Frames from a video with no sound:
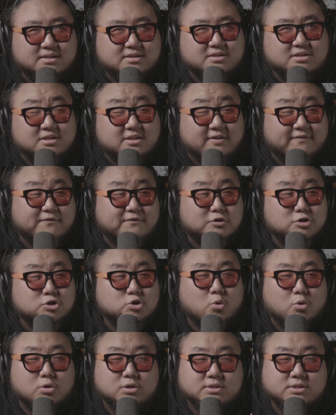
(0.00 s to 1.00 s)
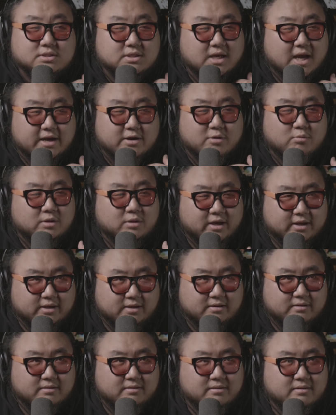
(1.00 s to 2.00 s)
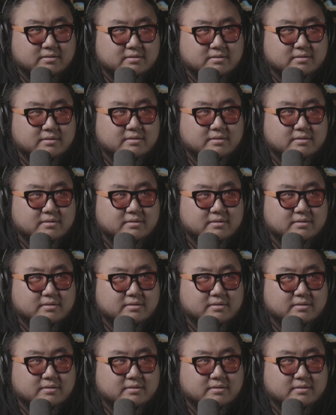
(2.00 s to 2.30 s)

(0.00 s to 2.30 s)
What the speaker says: the first chorus, I don't like it.